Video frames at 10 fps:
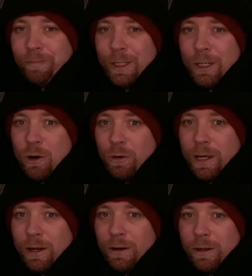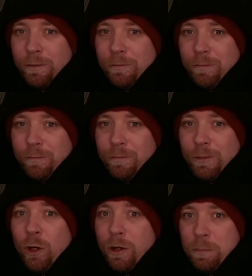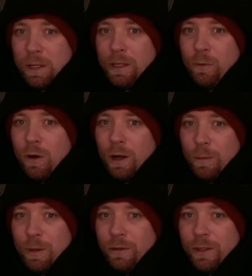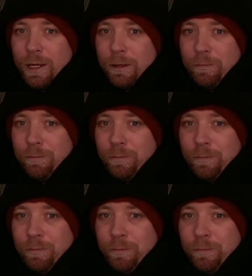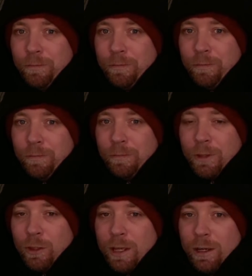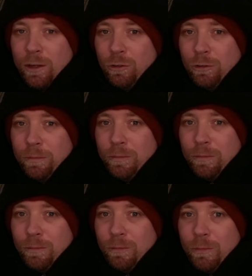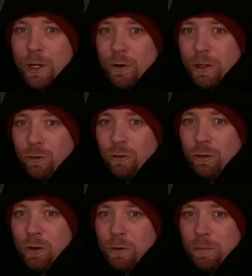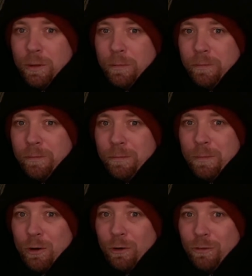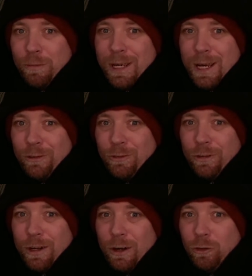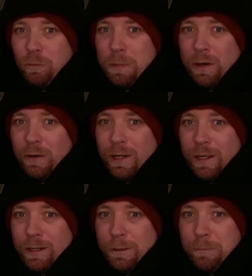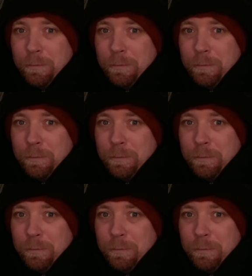No, Karen, you're completely wrong about that. The thing is, we don't consume milk from cats or dogs, period.